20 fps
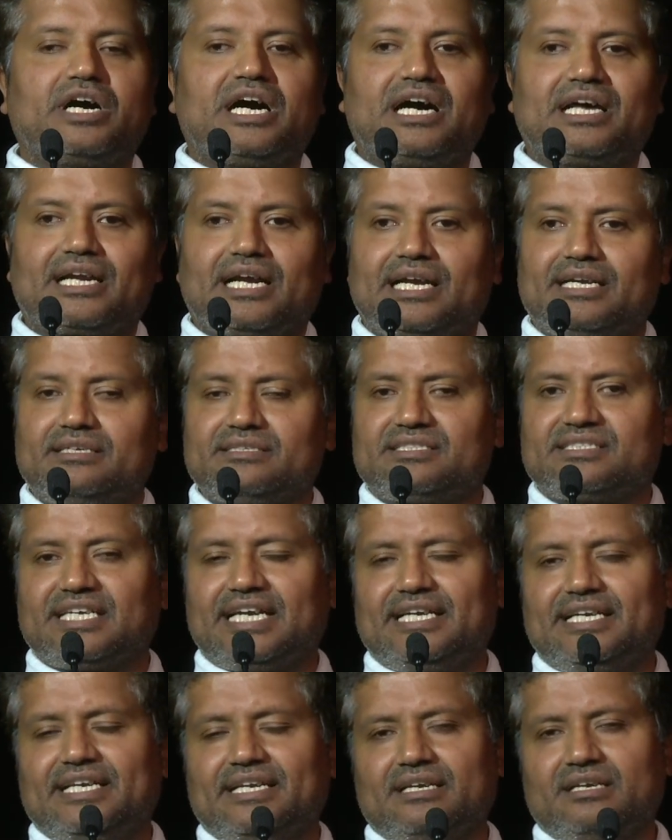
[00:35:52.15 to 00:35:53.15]
our
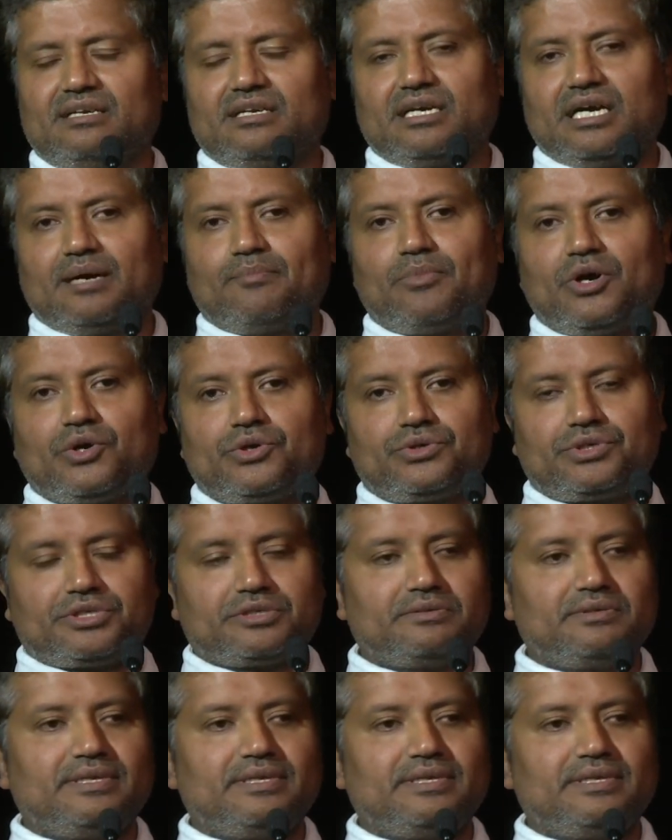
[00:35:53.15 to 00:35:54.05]
understanding about,